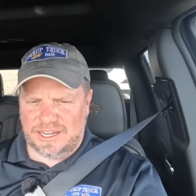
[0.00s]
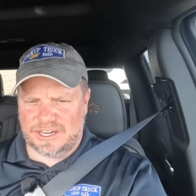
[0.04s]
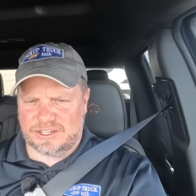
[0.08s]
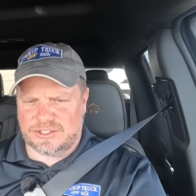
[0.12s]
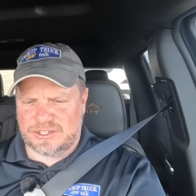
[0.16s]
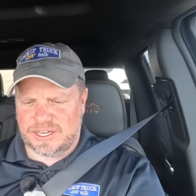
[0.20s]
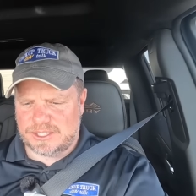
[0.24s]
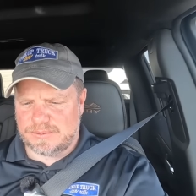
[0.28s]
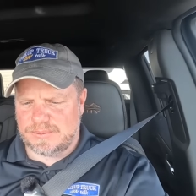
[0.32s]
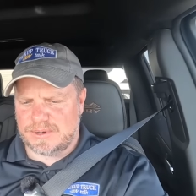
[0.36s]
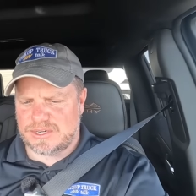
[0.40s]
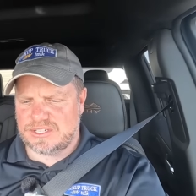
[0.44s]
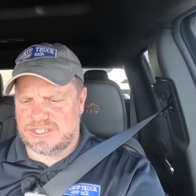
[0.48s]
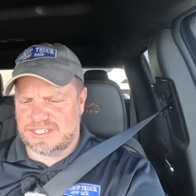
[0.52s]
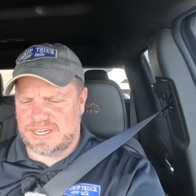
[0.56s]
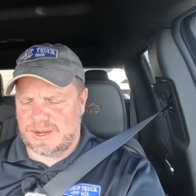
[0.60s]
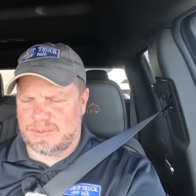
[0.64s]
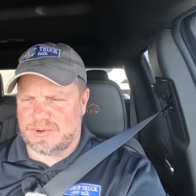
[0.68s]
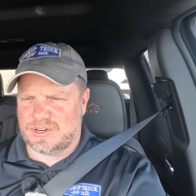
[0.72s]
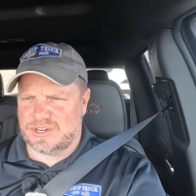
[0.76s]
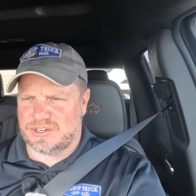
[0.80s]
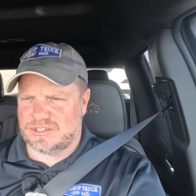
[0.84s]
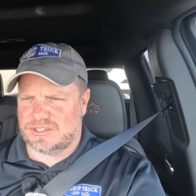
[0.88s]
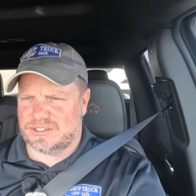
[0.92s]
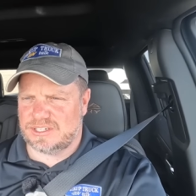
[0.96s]
Transmission
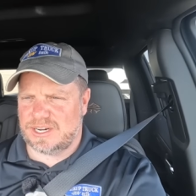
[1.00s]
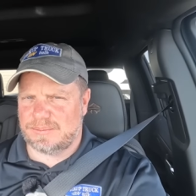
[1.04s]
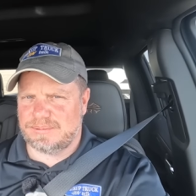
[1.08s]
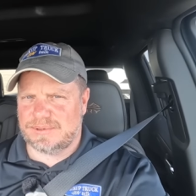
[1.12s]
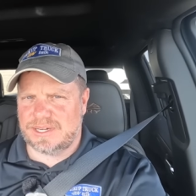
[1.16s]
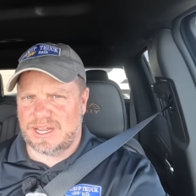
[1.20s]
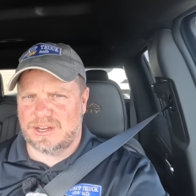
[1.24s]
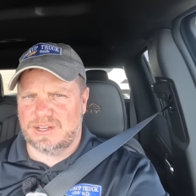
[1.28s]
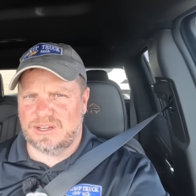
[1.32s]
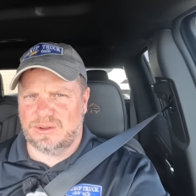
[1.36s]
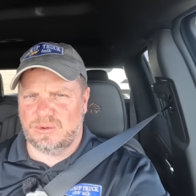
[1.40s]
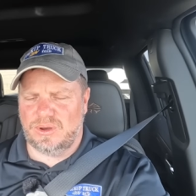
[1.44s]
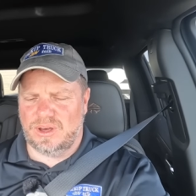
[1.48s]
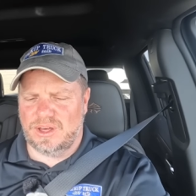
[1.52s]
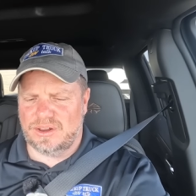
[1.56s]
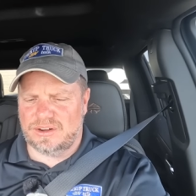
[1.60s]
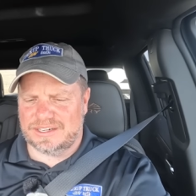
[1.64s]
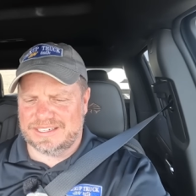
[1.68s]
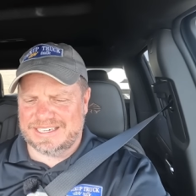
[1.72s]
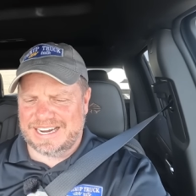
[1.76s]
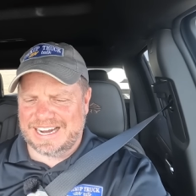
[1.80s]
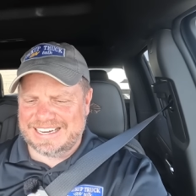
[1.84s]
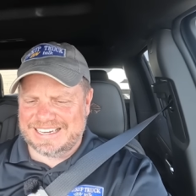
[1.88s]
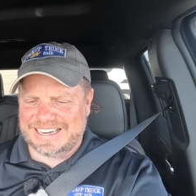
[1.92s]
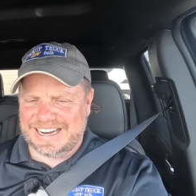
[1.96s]
temperature has dropped down to
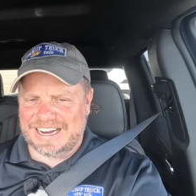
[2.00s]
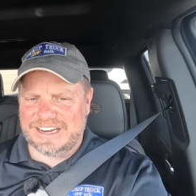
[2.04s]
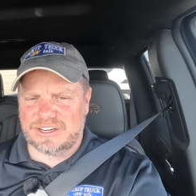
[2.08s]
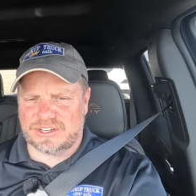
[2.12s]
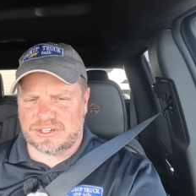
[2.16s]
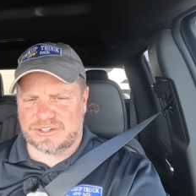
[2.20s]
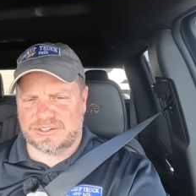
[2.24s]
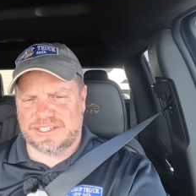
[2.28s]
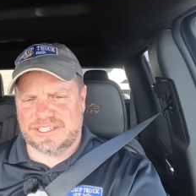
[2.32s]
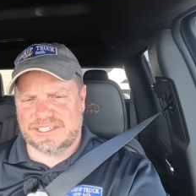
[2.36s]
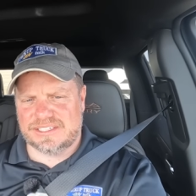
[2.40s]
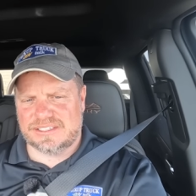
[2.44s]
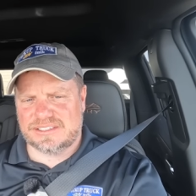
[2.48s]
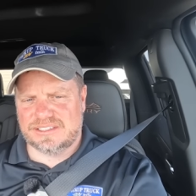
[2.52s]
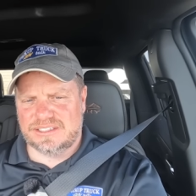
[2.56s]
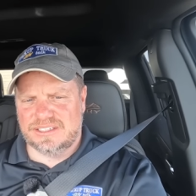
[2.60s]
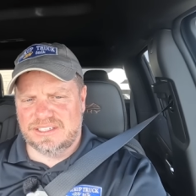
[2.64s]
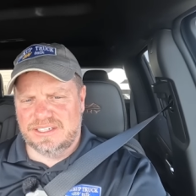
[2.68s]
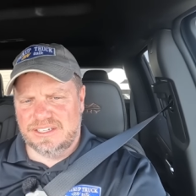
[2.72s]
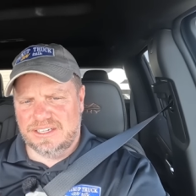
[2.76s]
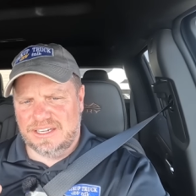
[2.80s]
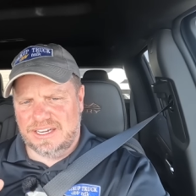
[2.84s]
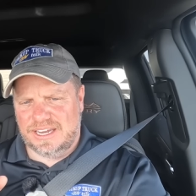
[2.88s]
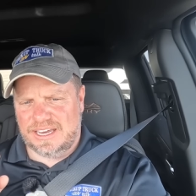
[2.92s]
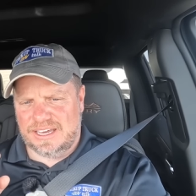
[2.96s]
199 degrees,
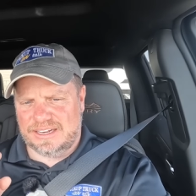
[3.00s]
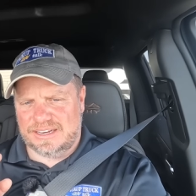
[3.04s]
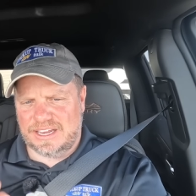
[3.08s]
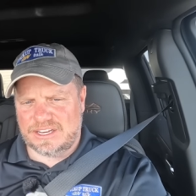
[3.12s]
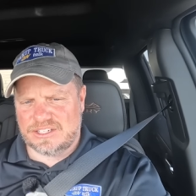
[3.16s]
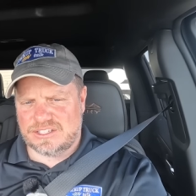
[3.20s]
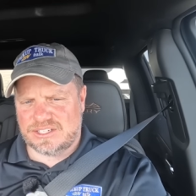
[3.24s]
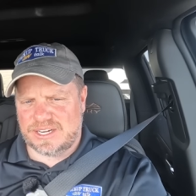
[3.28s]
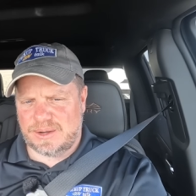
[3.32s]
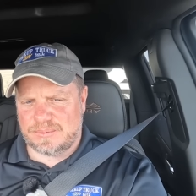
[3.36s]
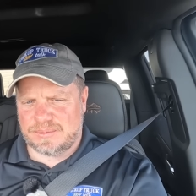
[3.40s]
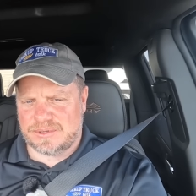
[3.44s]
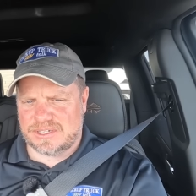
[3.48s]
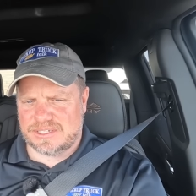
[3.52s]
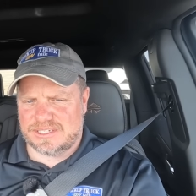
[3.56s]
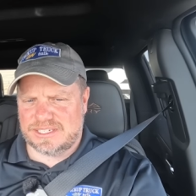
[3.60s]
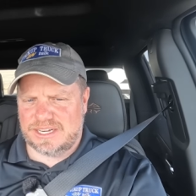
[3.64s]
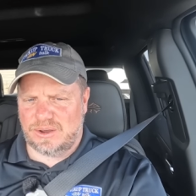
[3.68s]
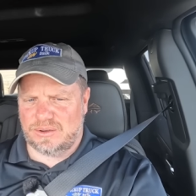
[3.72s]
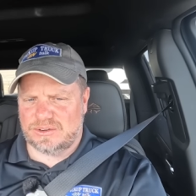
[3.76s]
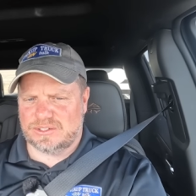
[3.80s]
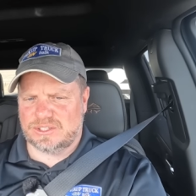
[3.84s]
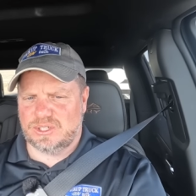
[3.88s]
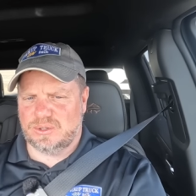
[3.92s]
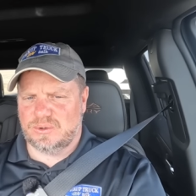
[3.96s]
and engine temperature is
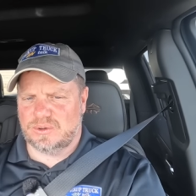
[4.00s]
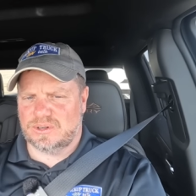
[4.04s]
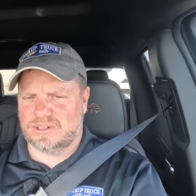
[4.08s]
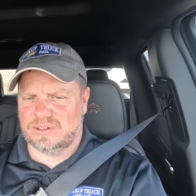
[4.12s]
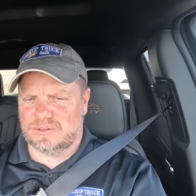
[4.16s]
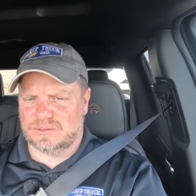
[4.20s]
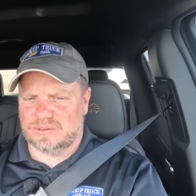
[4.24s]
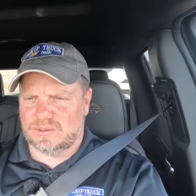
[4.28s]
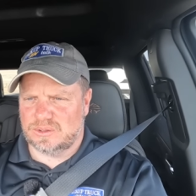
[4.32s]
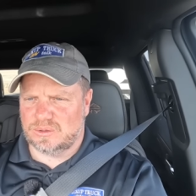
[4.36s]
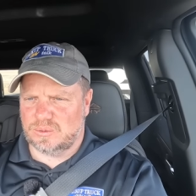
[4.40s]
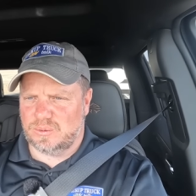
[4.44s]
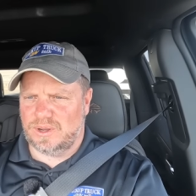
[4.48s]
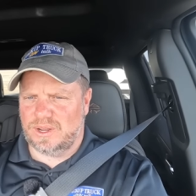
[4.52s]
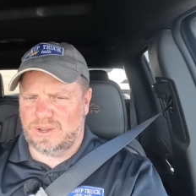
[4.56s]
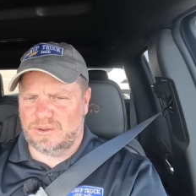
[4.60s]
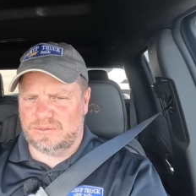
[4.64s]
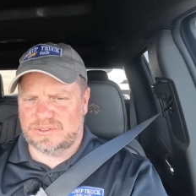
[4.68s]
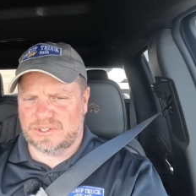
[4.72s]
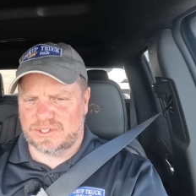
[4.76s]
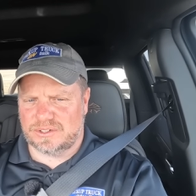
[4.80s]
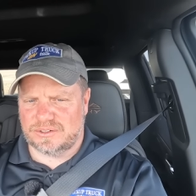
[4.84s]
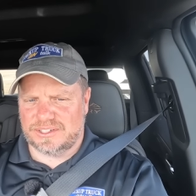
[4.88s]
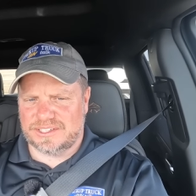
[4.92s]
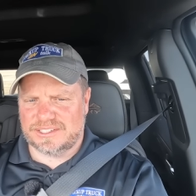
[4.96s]
now at
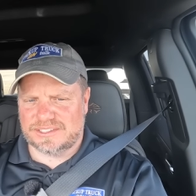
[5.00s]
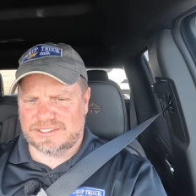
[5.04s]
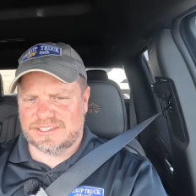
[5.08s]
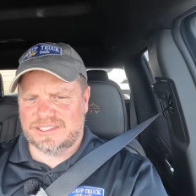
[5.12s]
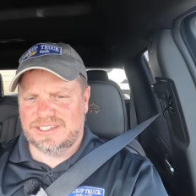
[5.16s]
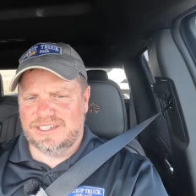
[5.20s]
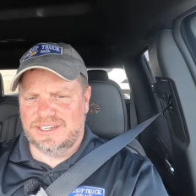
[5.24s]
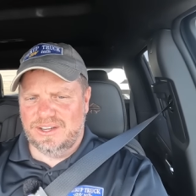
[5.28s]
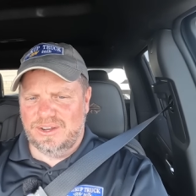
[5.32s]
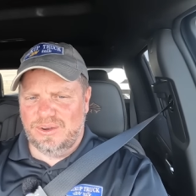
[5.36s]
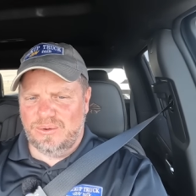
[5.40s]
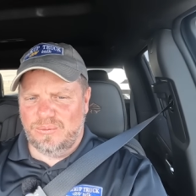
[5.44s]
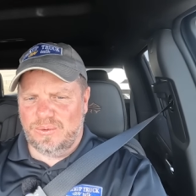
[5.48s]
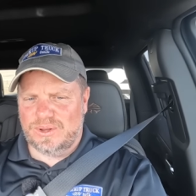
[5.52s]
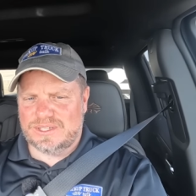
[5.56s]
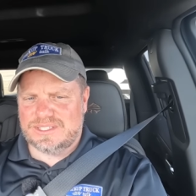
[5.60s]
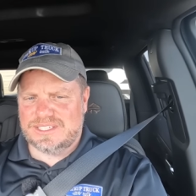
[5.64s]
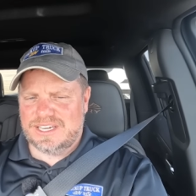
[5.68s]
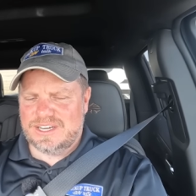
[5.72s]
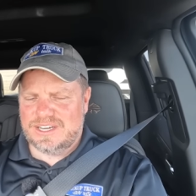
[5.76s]
212 degrees. What's